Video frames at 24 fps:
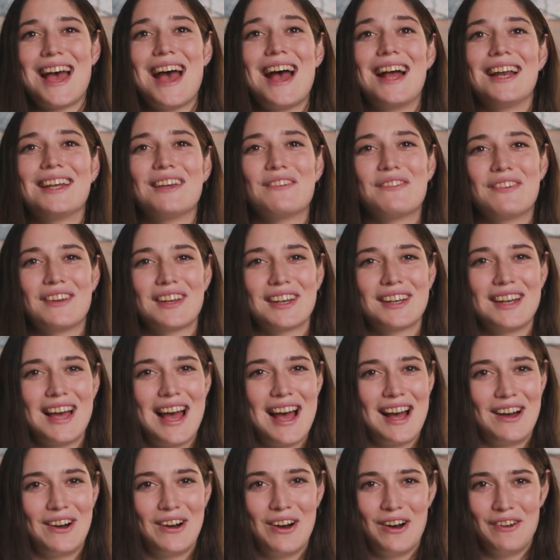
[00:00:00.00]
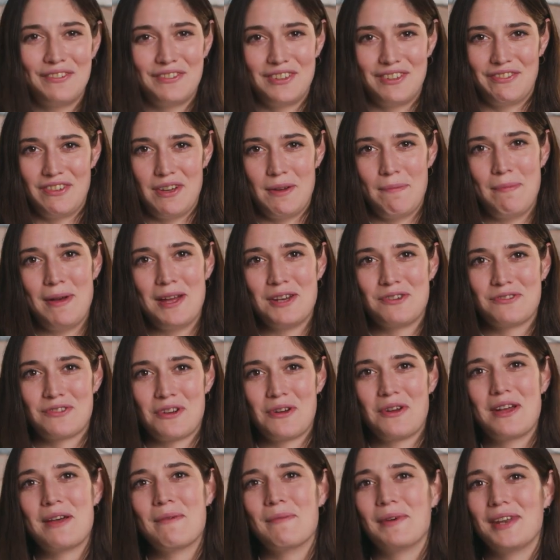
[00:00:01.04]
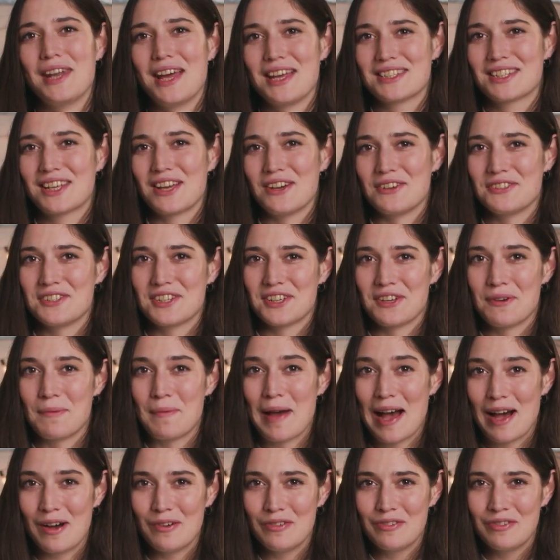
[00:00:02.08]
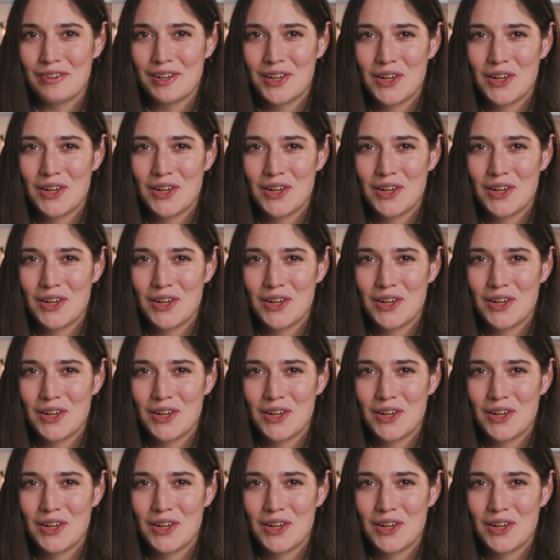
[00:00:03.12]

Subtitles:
anything now after the Pedro Ximénez coating your mouth.